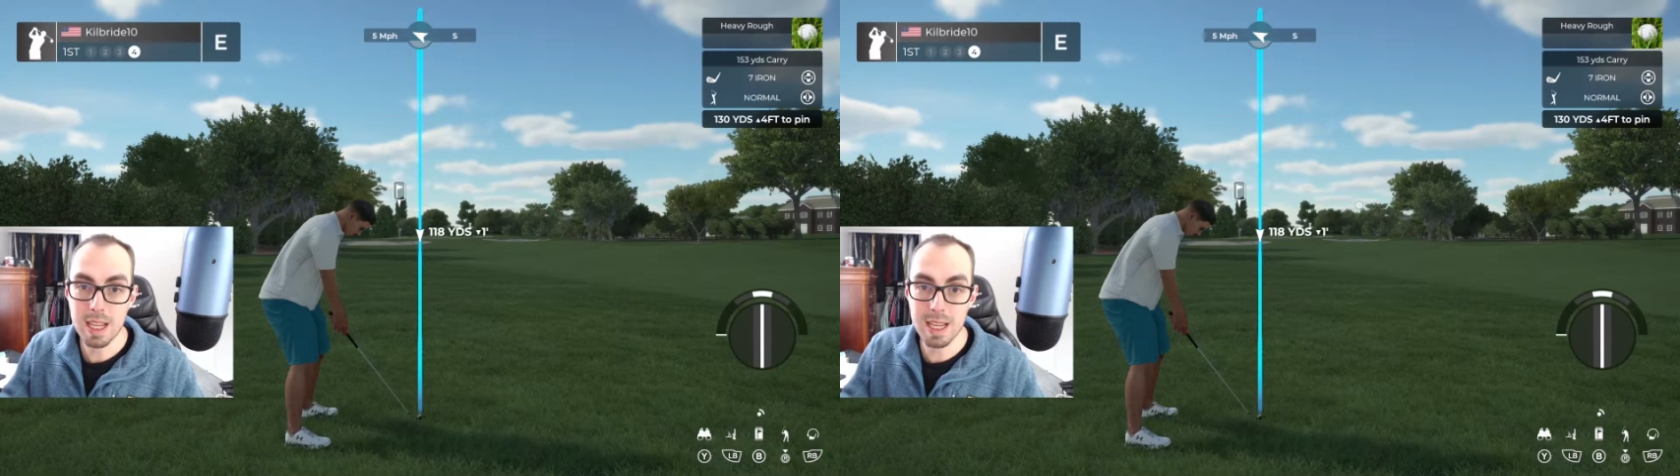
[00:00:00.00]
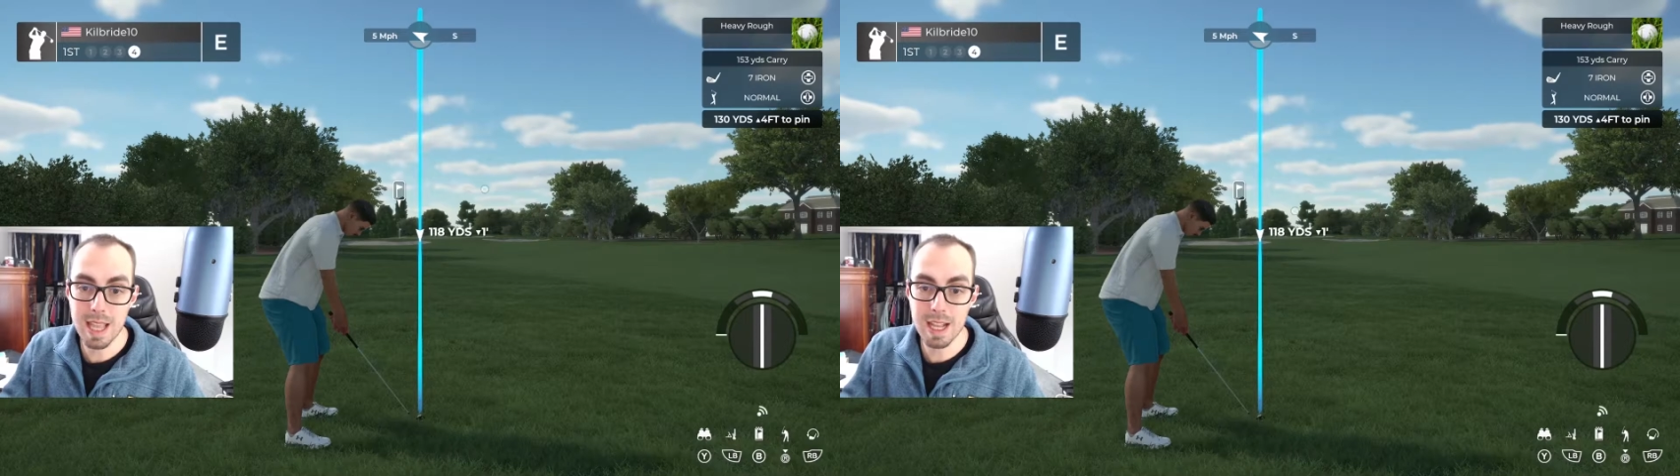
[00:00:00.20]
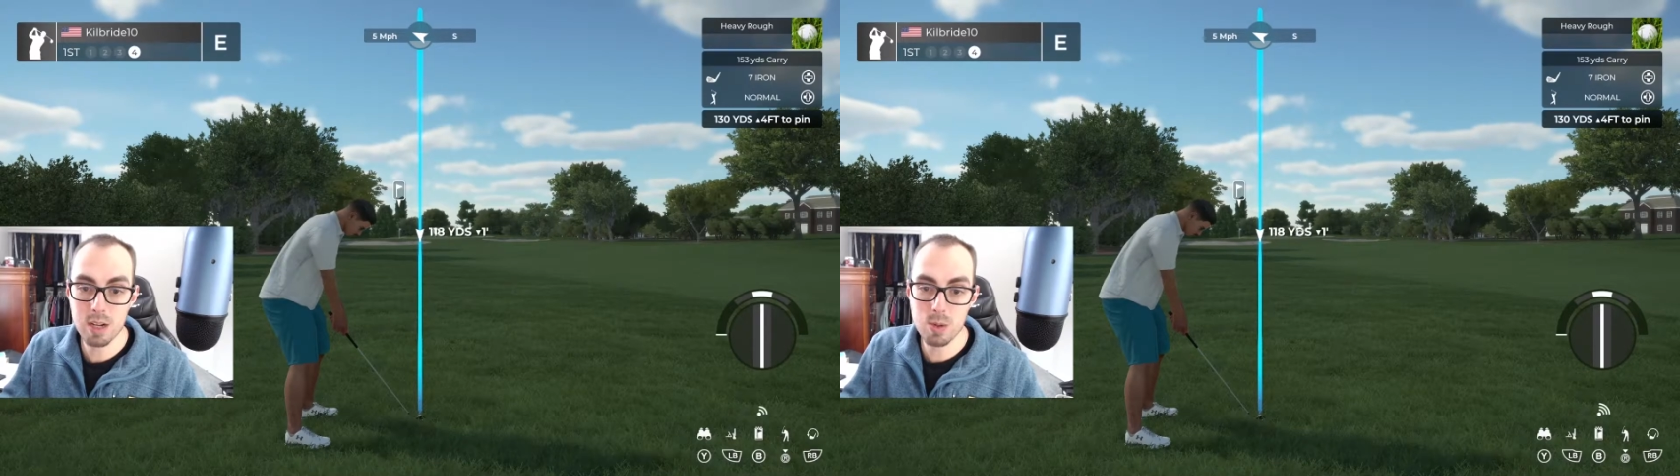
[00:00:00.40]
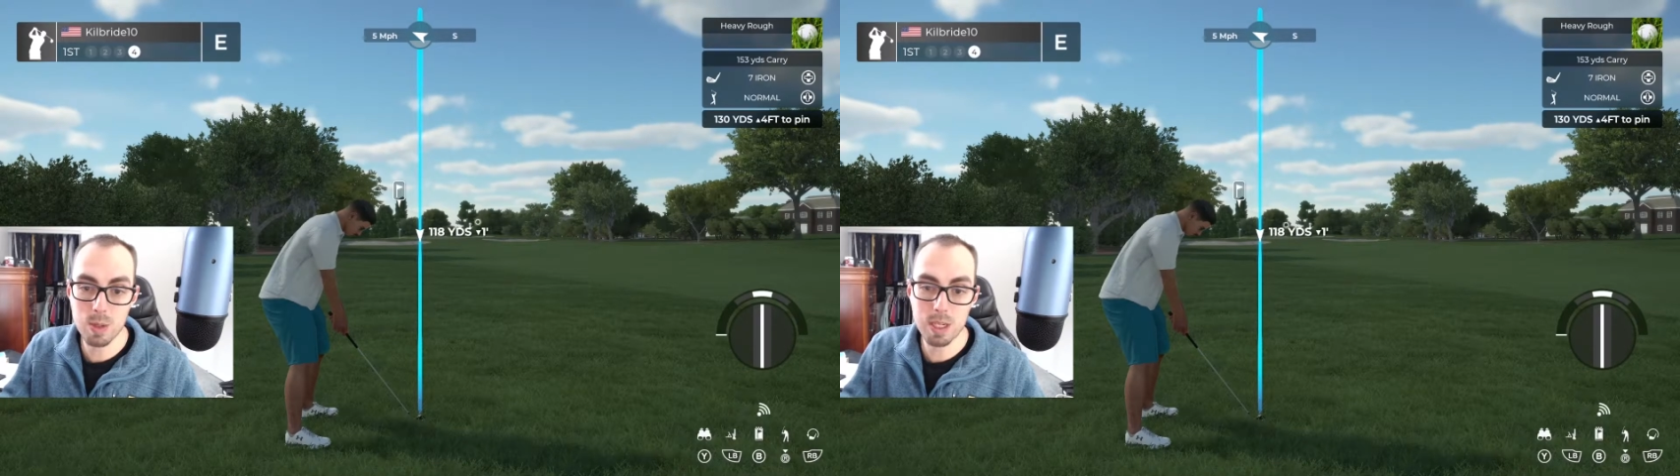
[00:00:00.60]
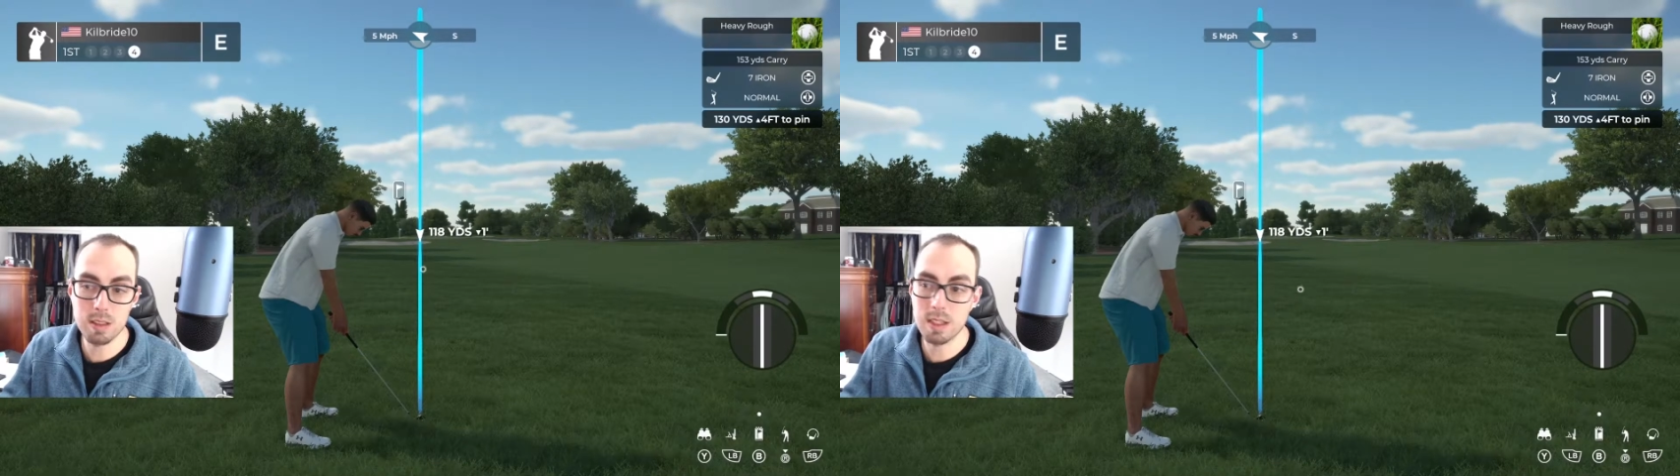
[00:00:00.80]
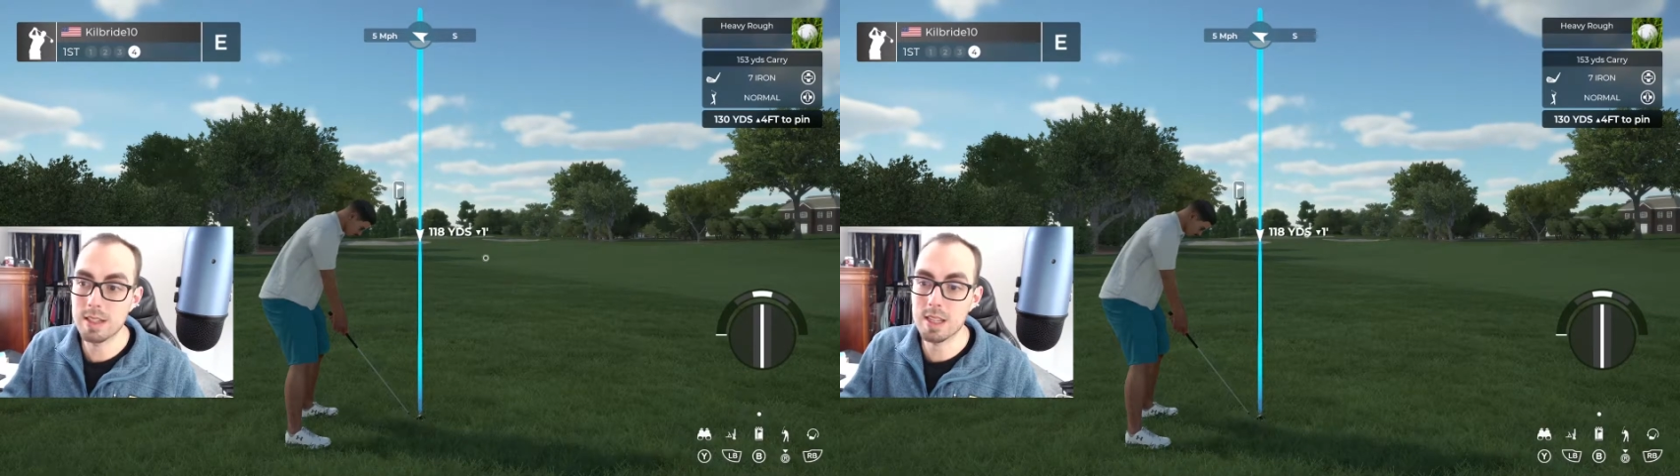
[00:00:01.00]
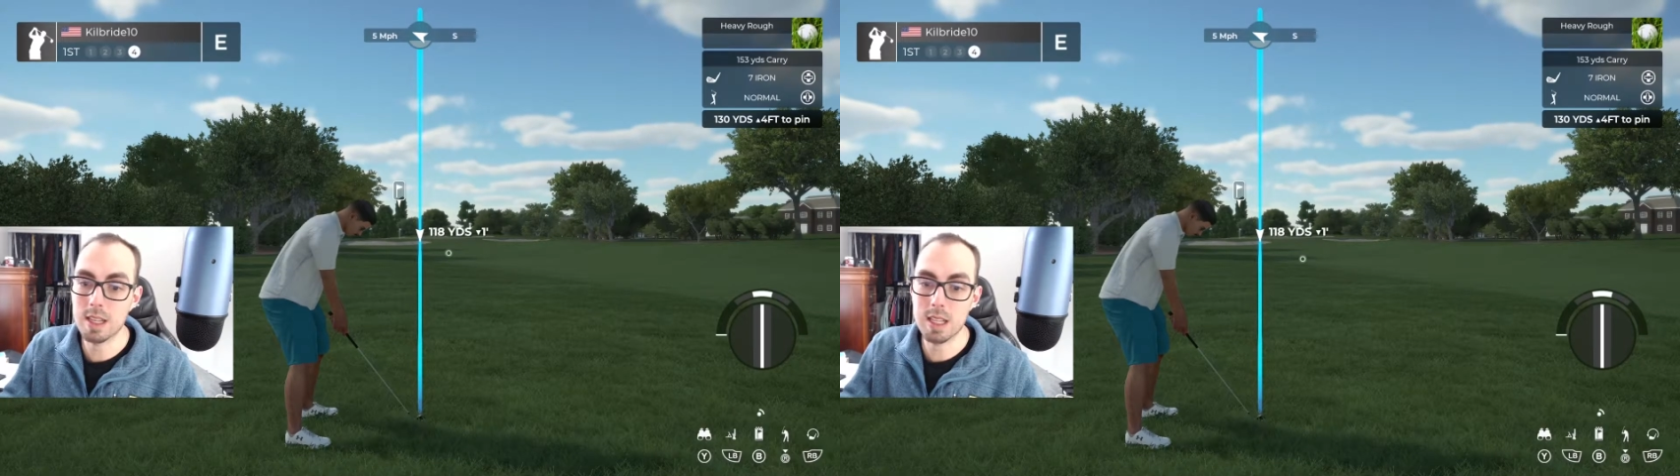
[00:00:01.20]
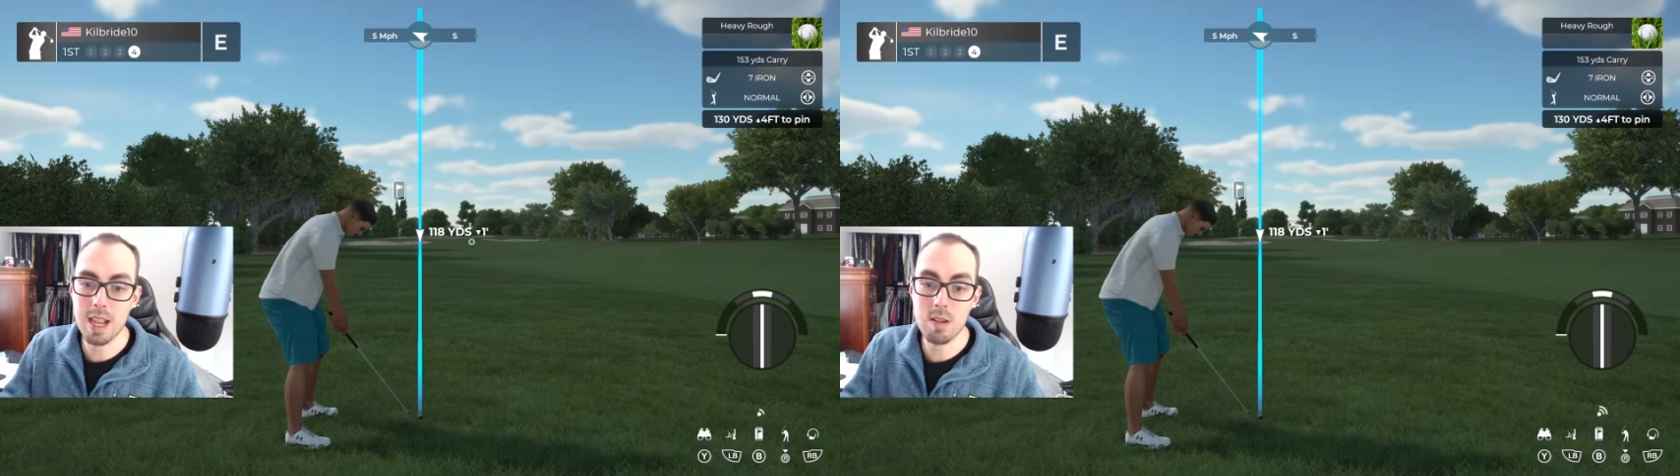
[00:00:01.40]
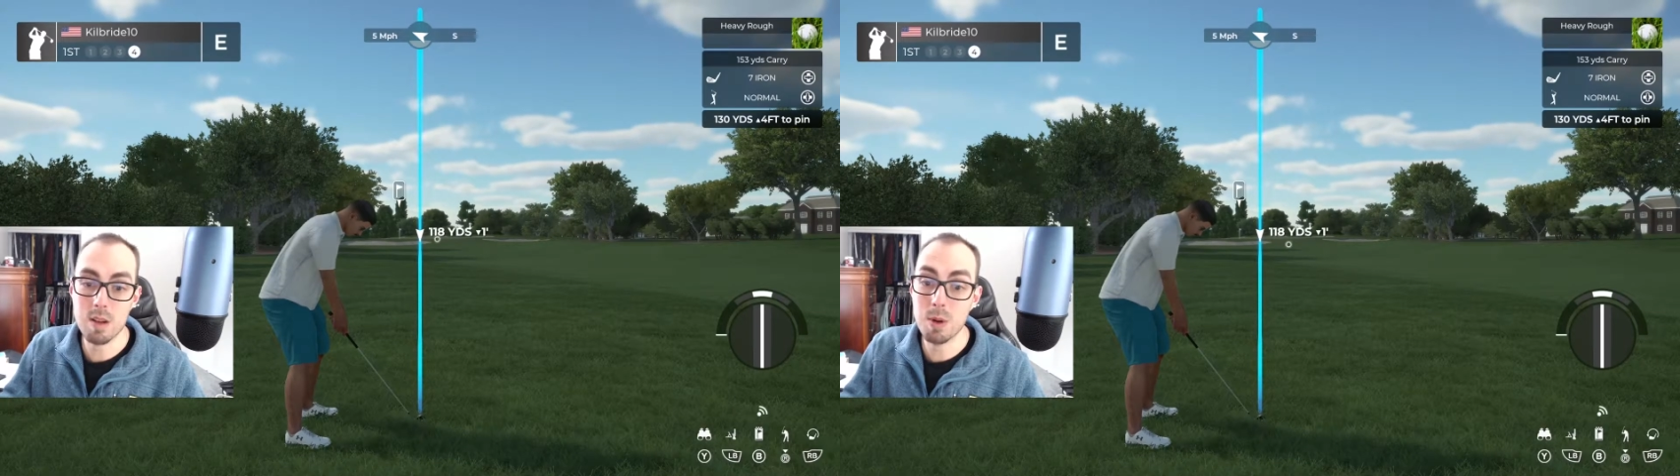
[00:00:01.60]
In actuality, it's going to carry